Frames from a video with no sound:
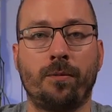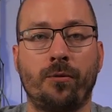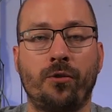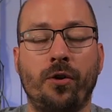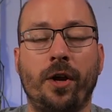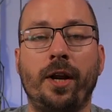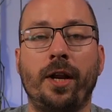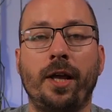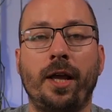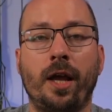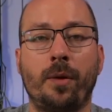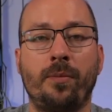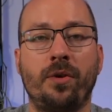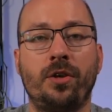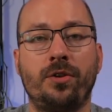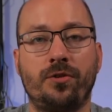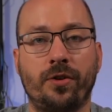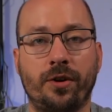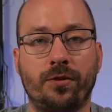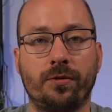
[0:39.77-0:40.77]
Trading can be
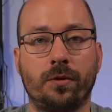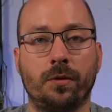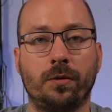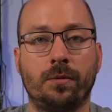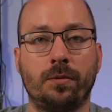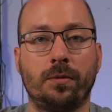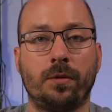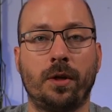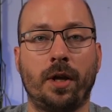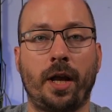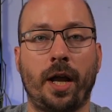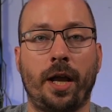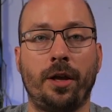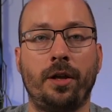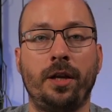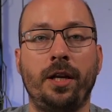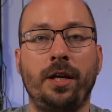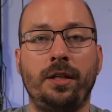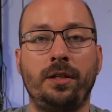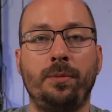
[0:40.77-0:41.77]
stressful
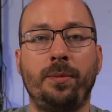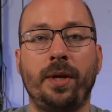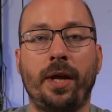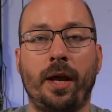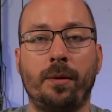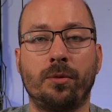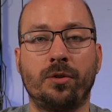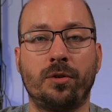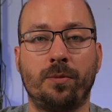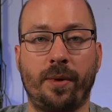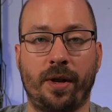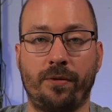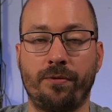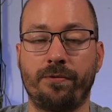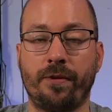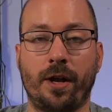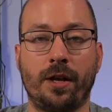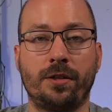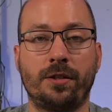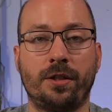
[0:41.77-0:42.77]
and you need to be able to make
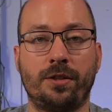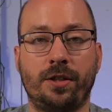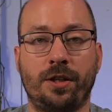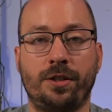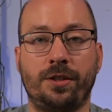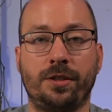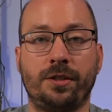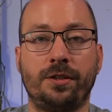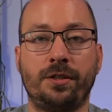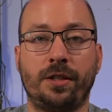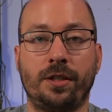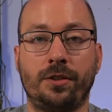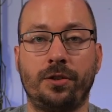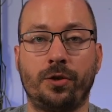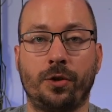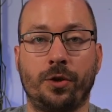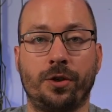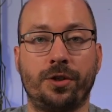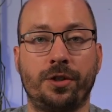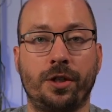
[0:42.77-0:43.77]
fast decisions in
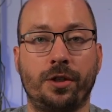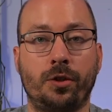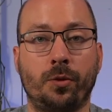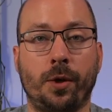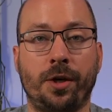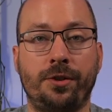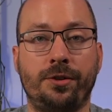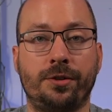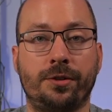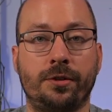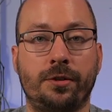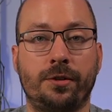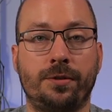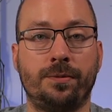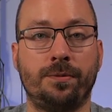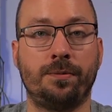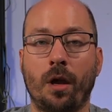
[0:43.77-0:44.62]
certain situations,